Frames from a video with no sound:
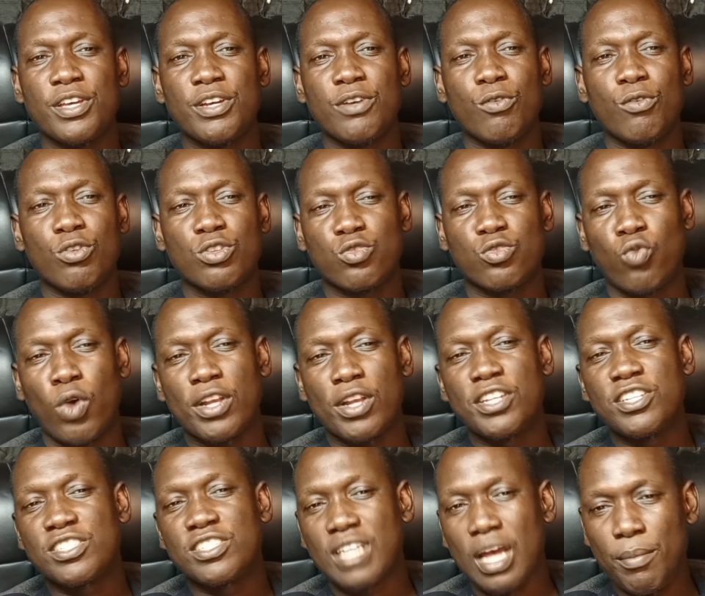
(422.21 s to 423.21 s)
was quite
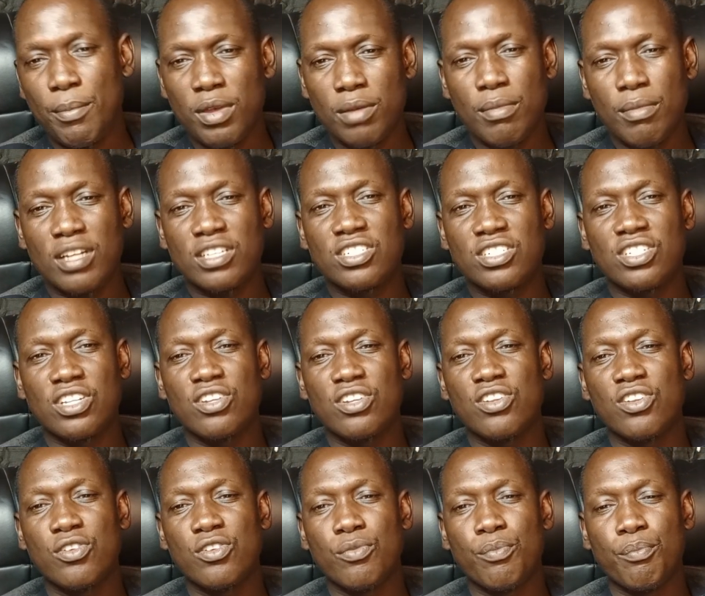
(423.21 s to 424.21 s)
disturbing, but
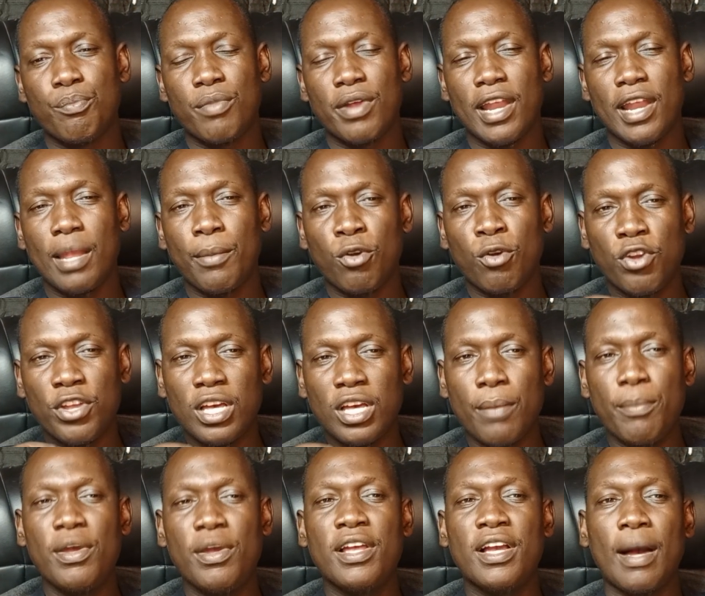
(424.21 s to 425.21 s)
Raila Amolo Odinga,
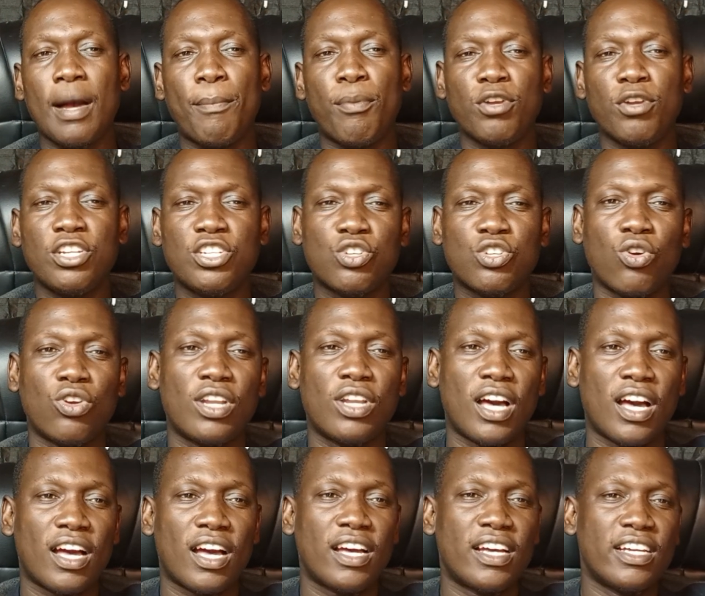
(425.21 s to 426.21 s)
being a
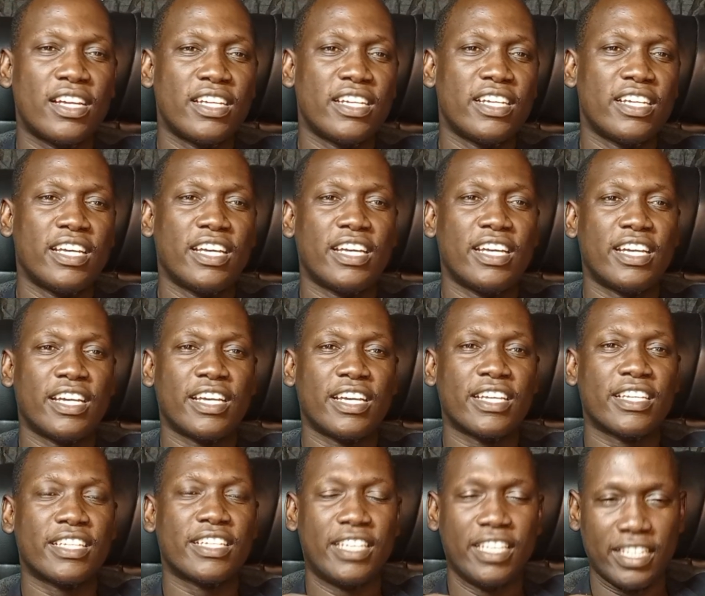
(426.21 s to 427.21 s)
political
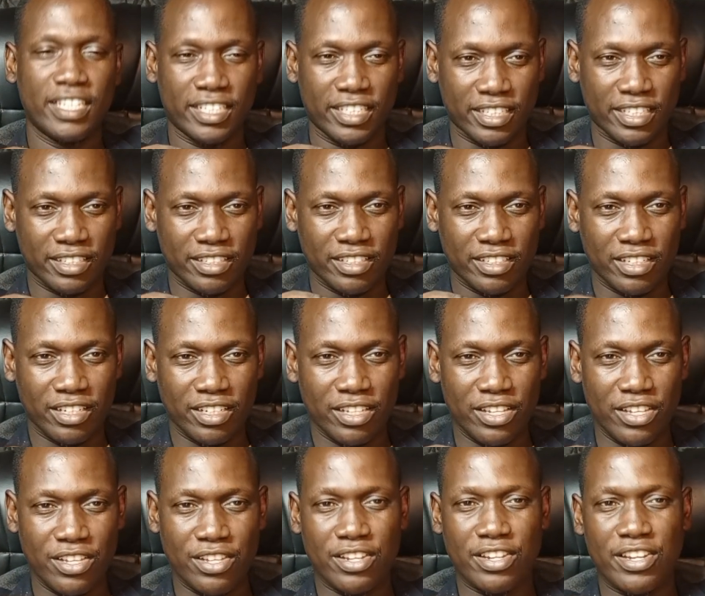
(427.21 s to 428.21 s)
king,
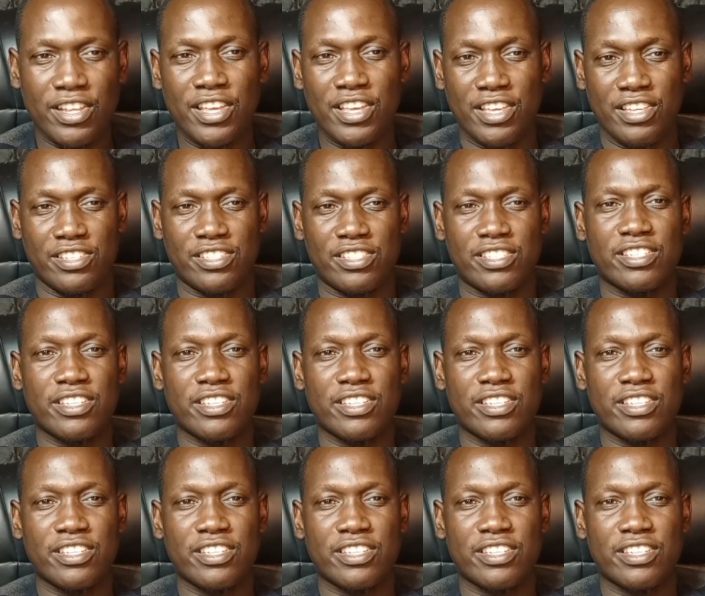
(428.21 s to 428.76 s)
he